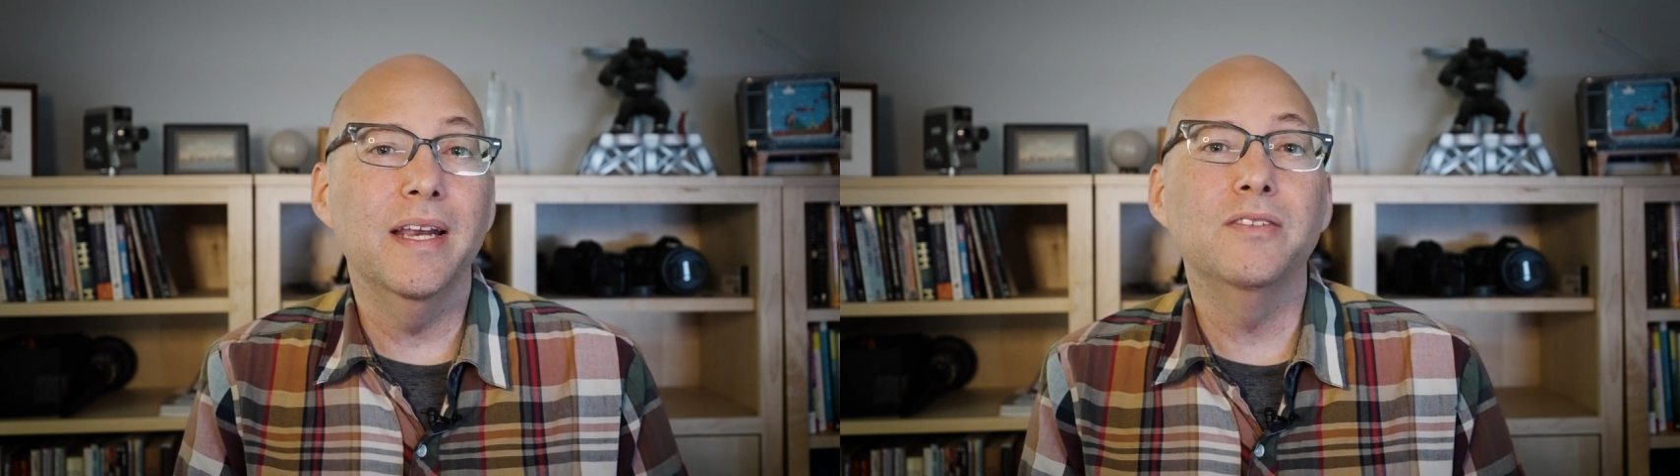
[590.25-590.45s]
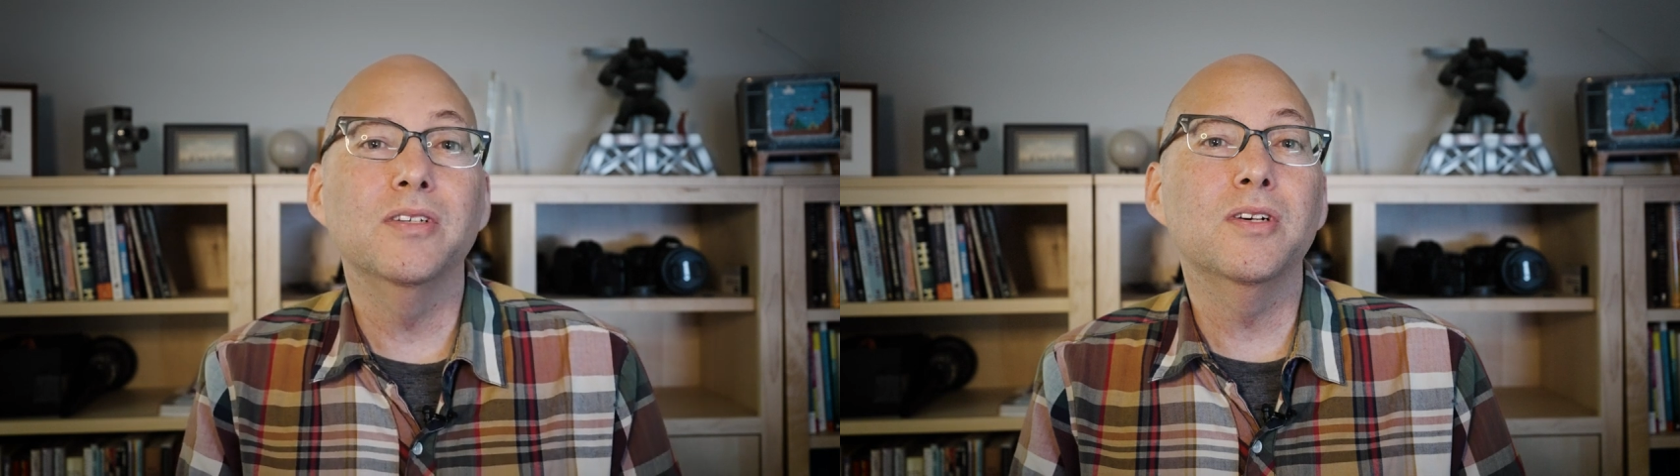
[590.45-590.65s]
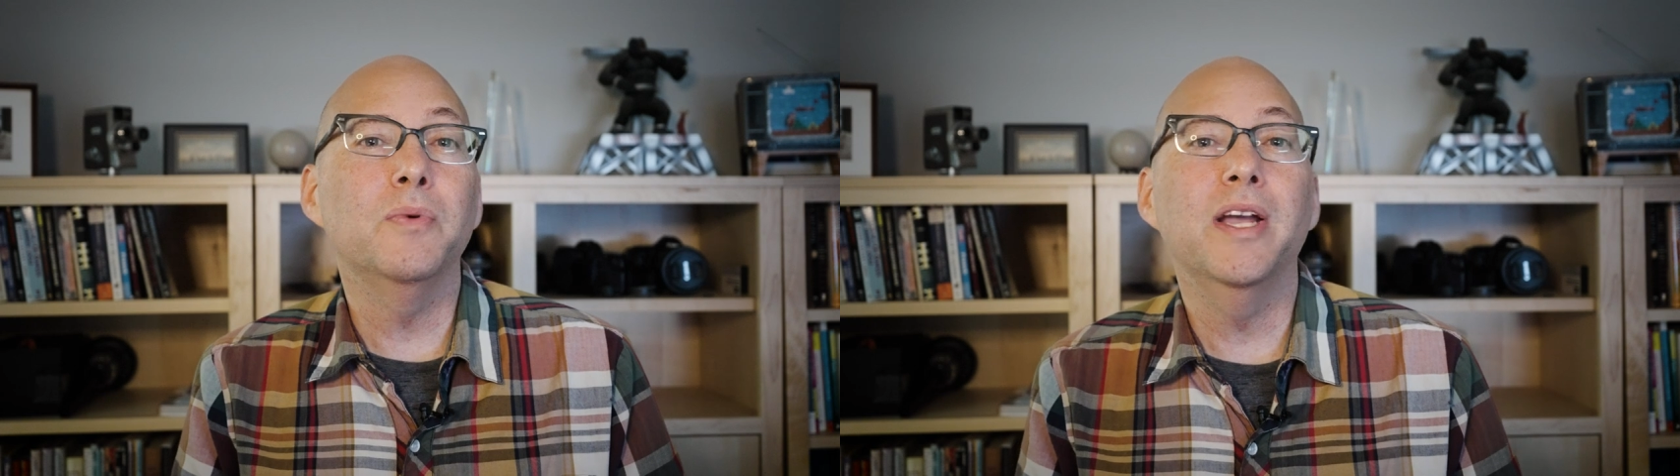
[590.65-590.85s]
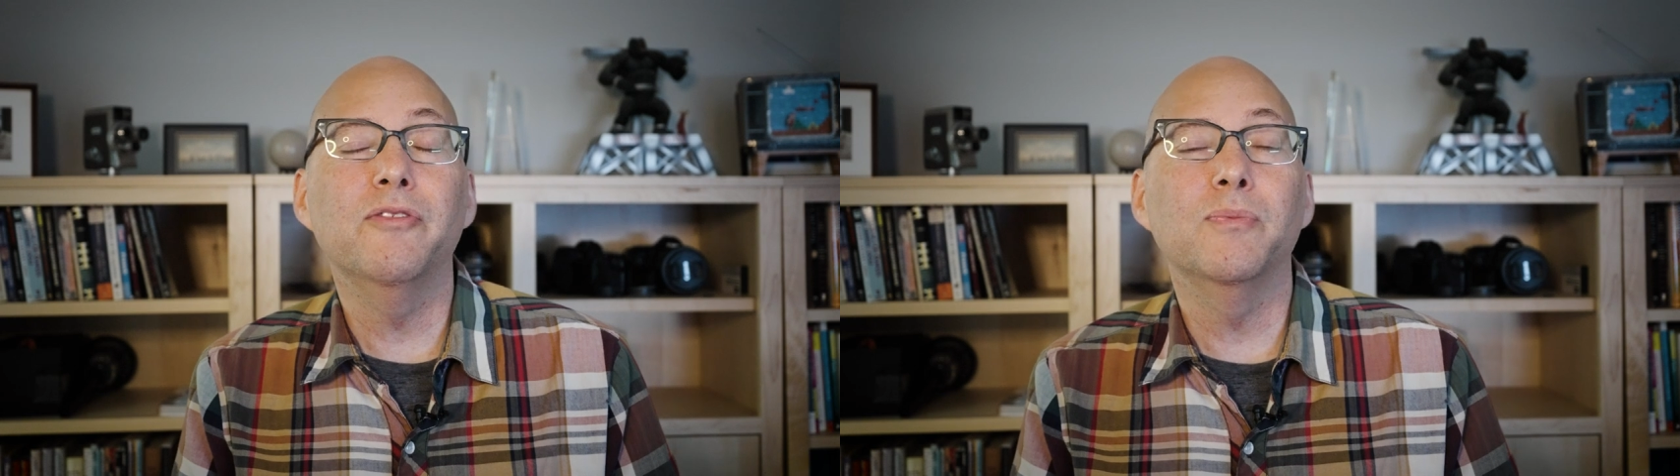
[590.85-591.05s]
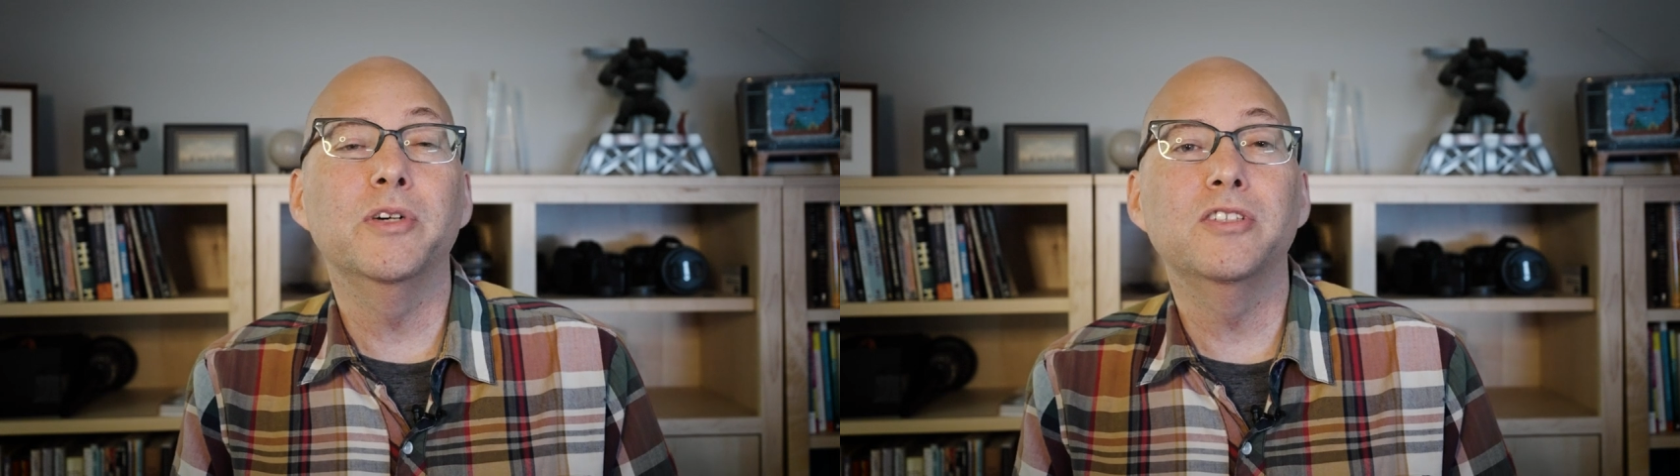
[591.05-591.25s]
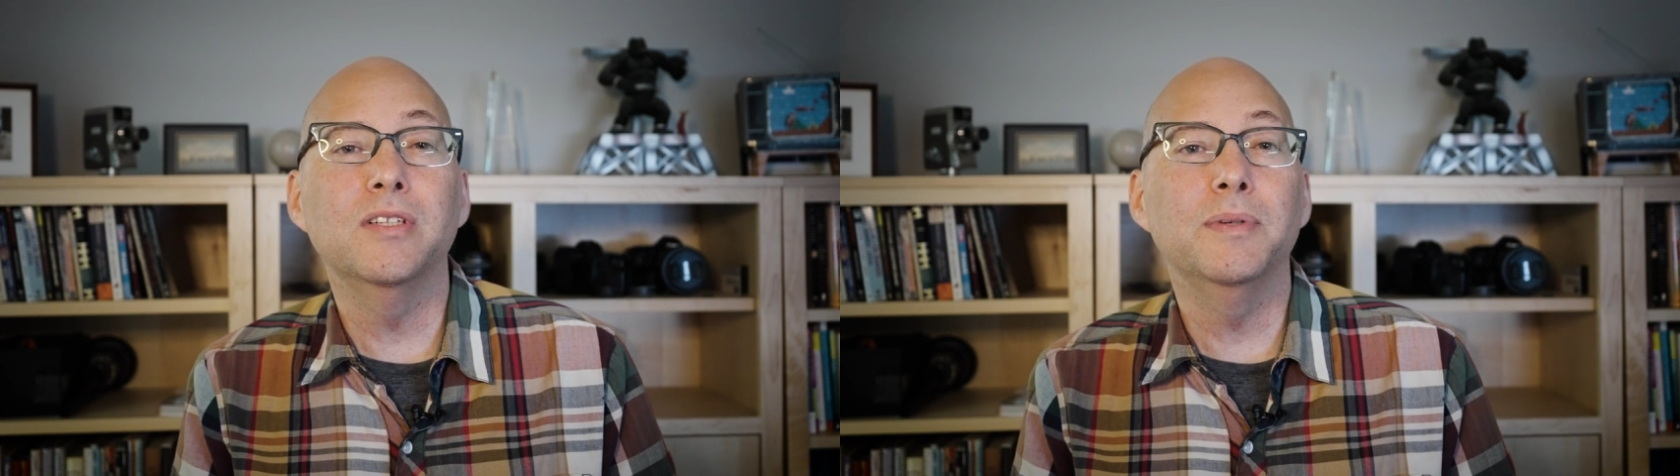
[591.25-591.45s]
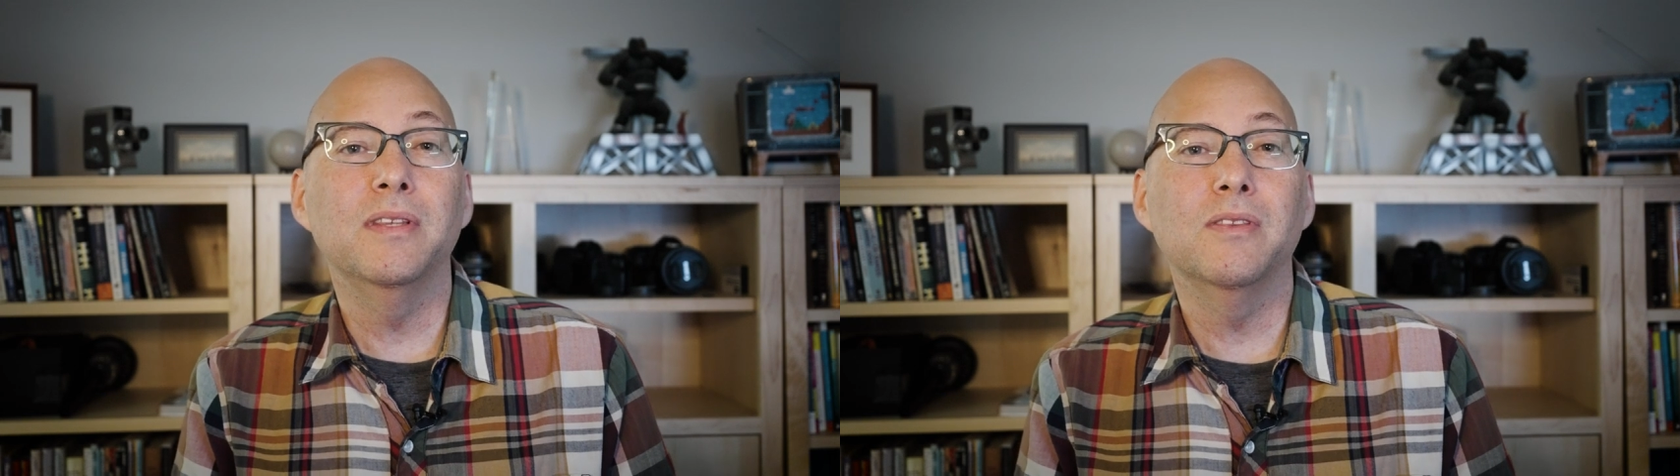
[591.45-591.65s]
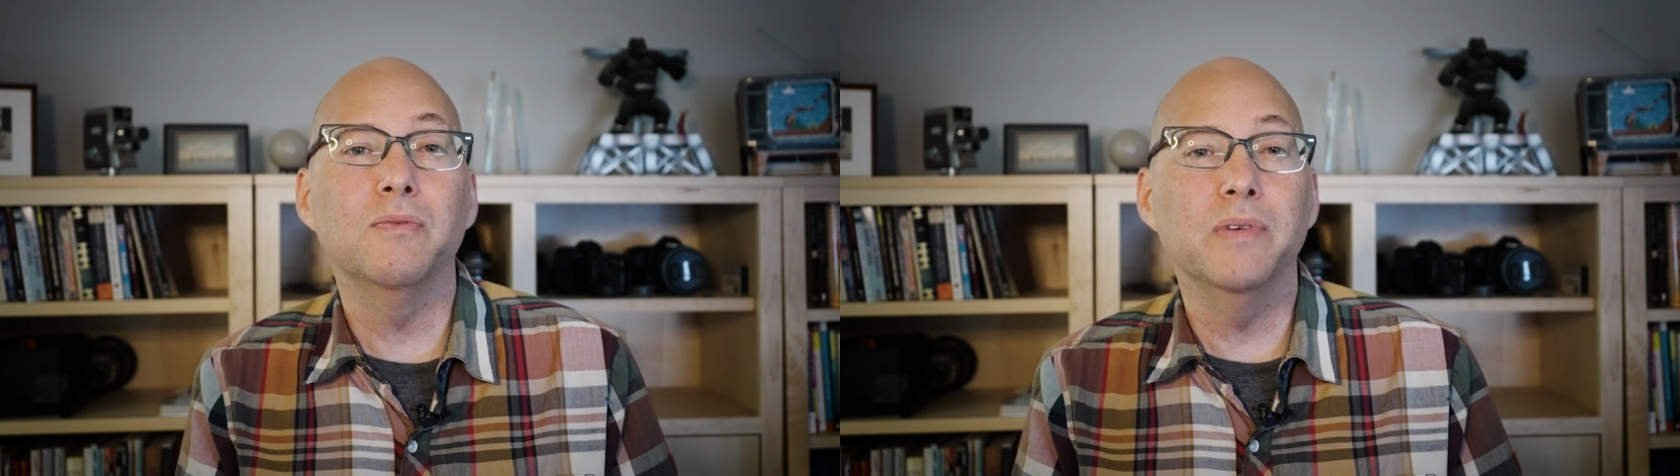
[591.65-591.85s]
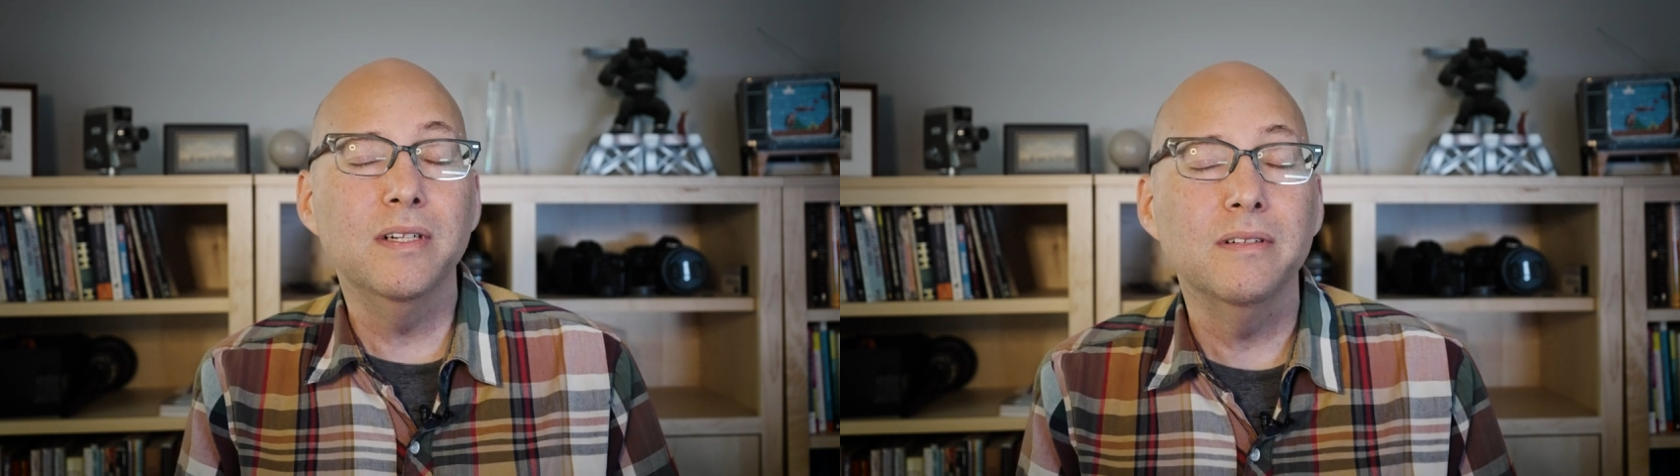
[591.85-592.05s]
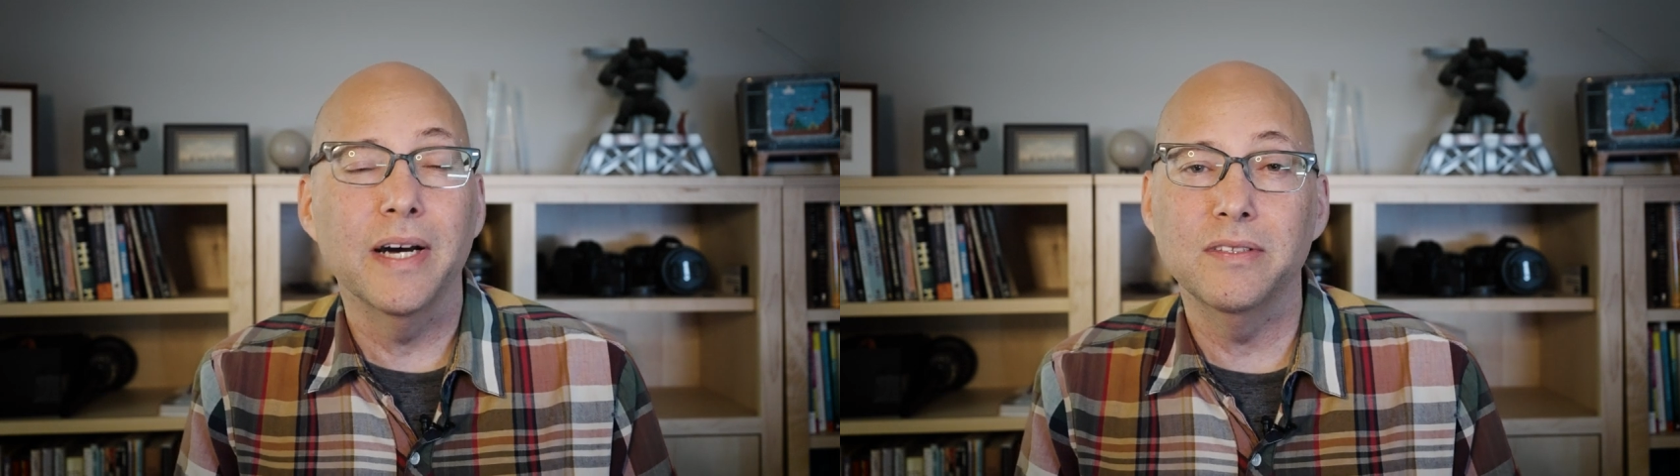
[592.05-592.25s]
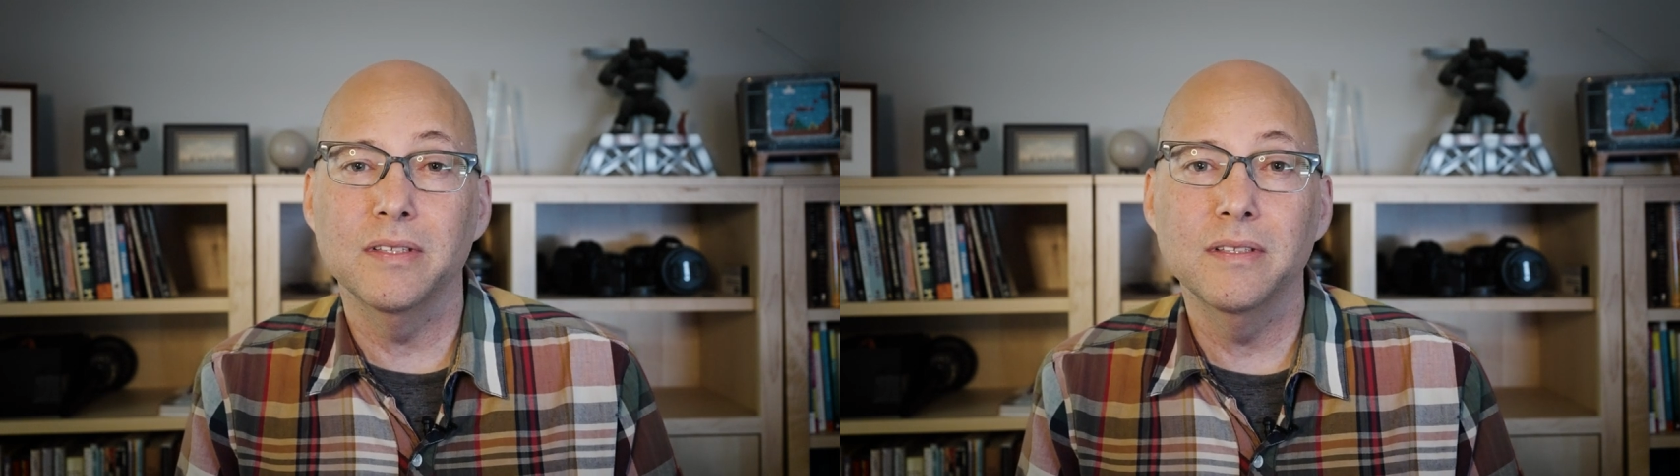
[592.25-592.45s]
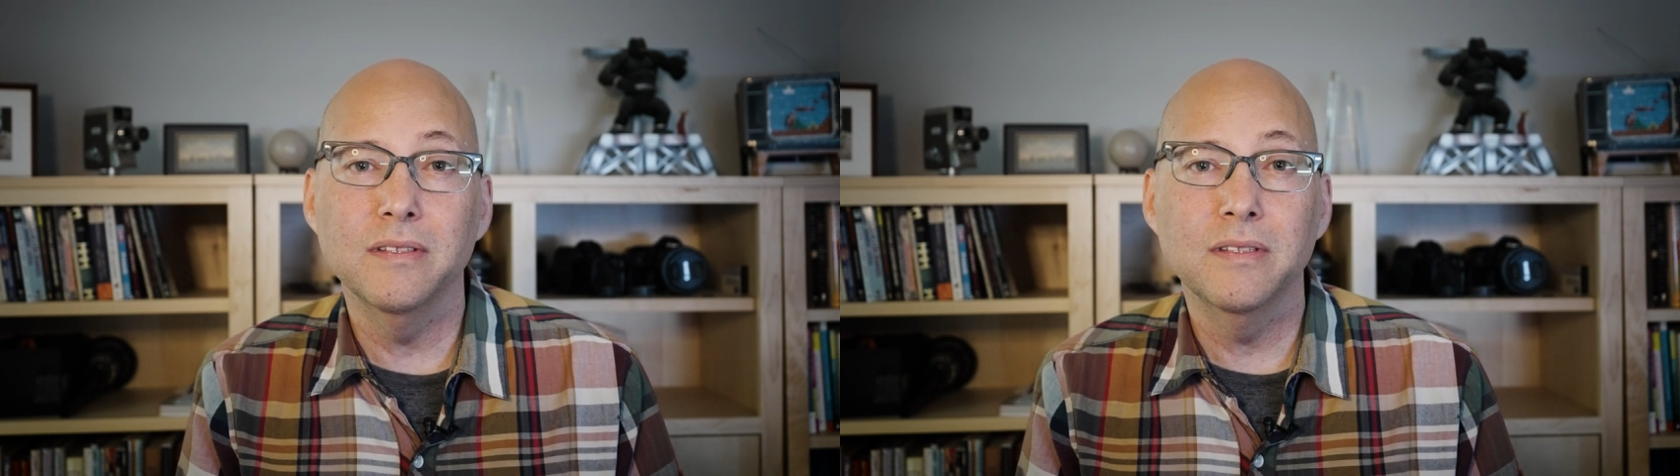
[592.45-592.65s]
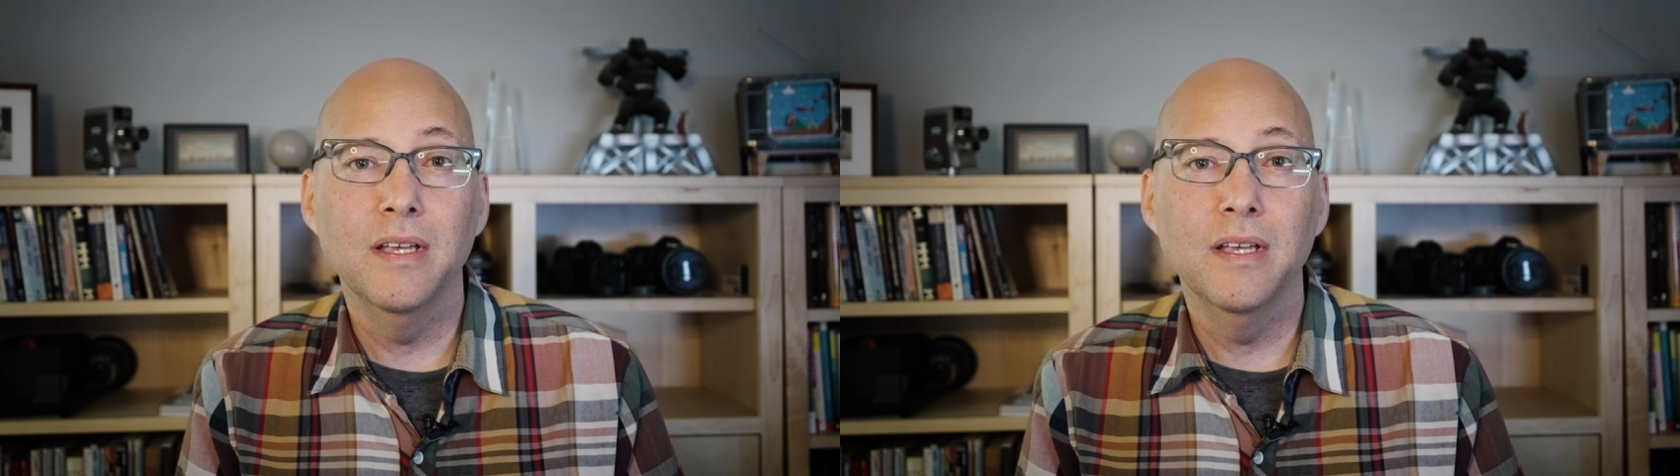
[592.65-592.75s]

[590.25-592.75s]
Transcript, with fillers: and it took away from what should have been the real lessons.